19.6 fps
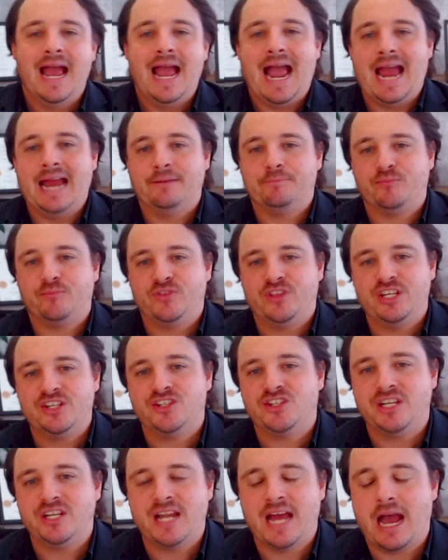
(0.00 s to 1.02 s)
And this
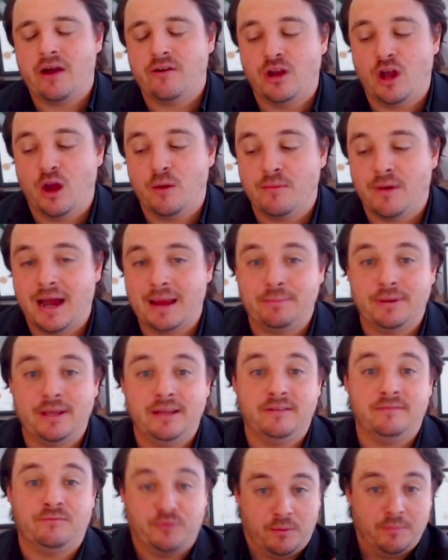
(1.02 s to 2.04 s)
scenario might
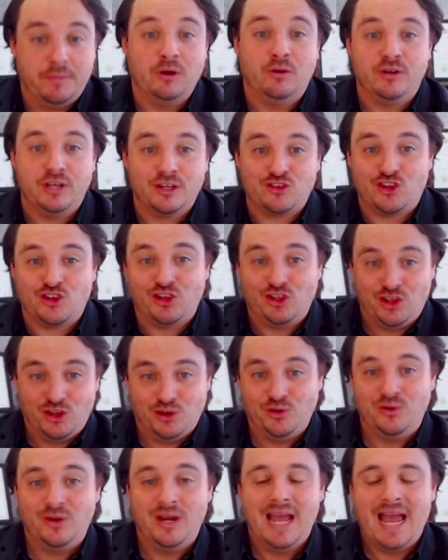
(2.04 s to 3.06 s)
be familiar to
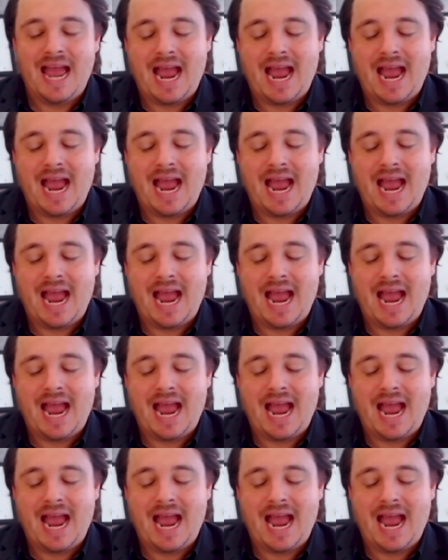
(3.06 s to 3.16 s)
you,